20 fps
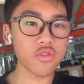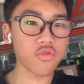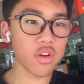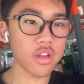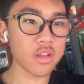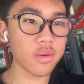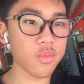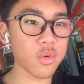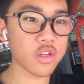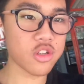this
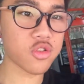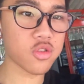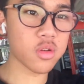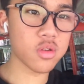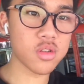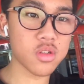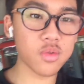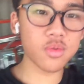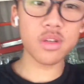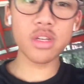random
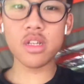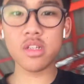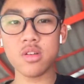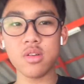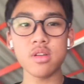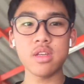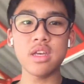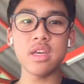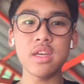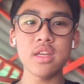restaurant, so we're just
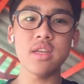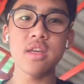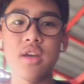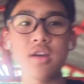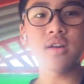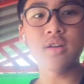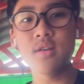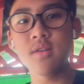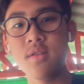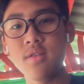gonna eat
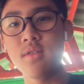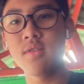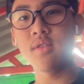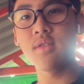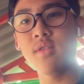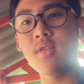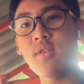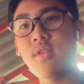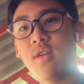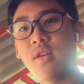here.
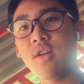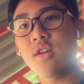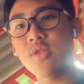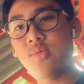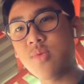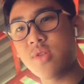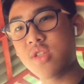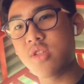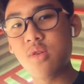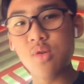Cause
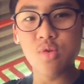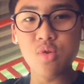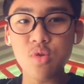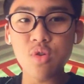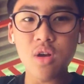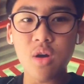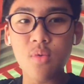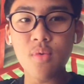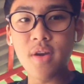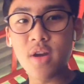we still don't
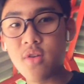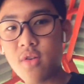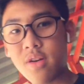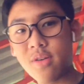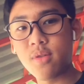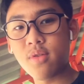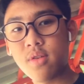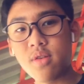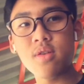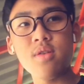know our way
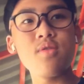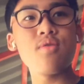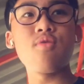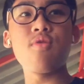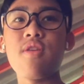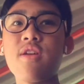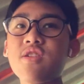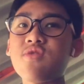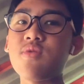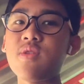around.
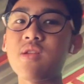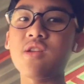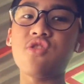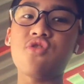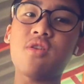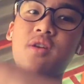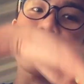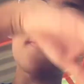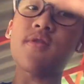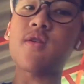We're just really
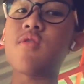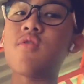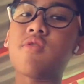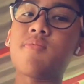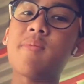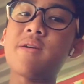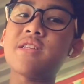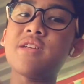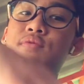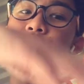driving around the
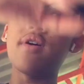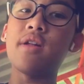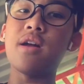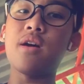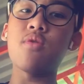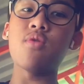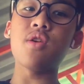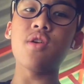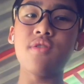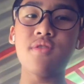past of an
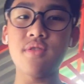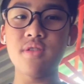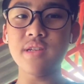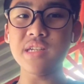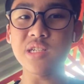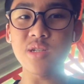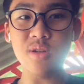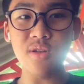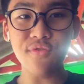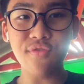hour
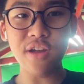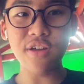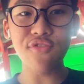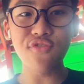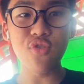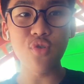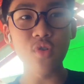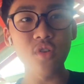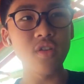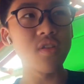just trying to find
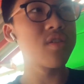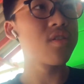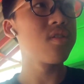food.